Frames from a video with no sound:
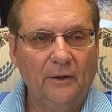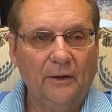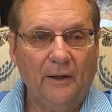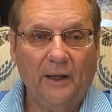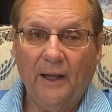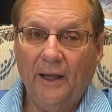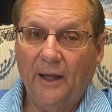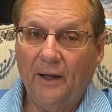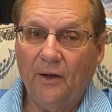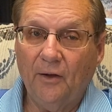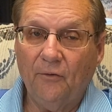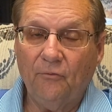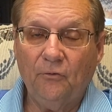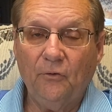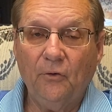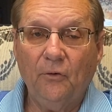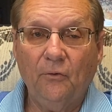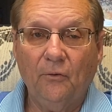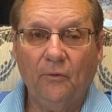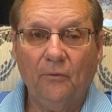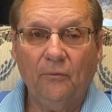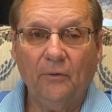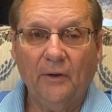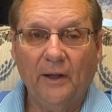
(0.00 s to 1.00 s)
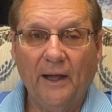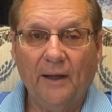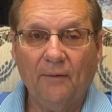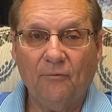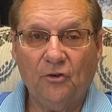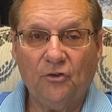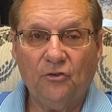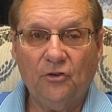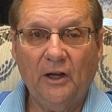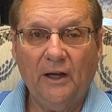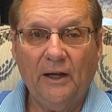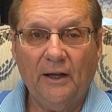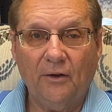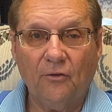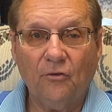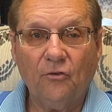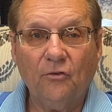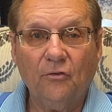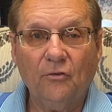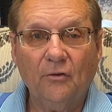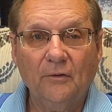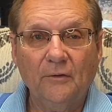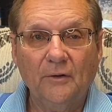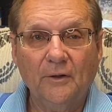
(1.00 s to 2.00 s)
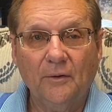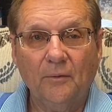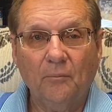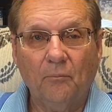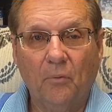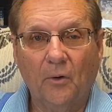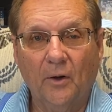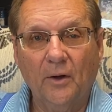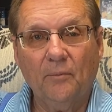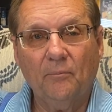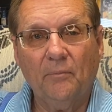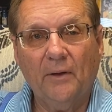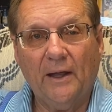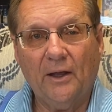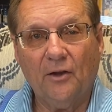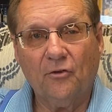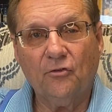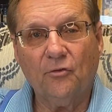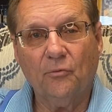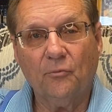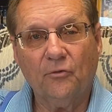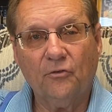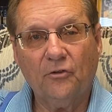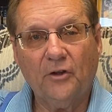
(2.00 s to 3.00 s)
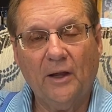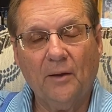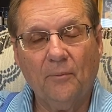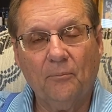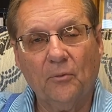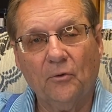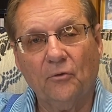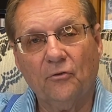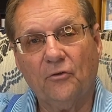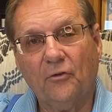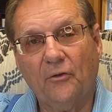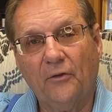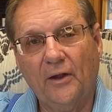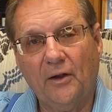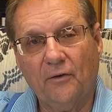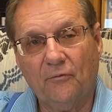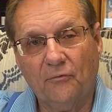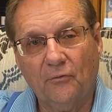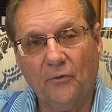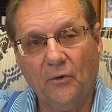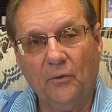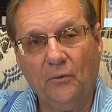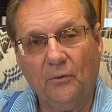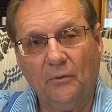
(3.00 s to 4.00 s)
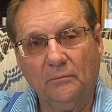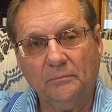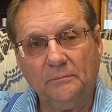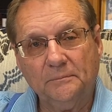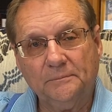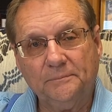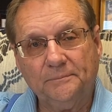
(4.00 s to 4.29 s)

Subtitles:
And if you have a chance, bring back some samples of that fruit.